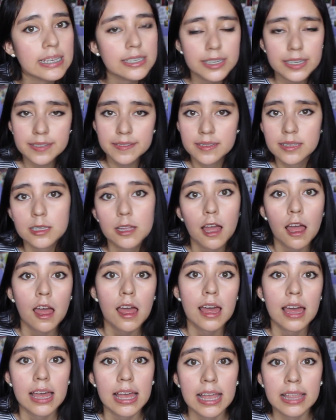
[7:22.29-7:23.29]
just
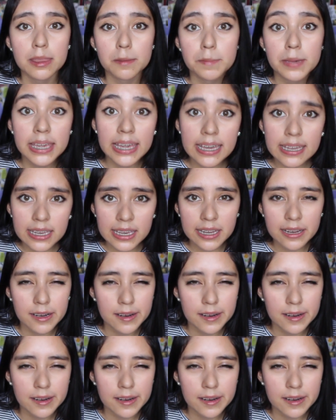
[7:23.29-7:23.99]
in the beginning.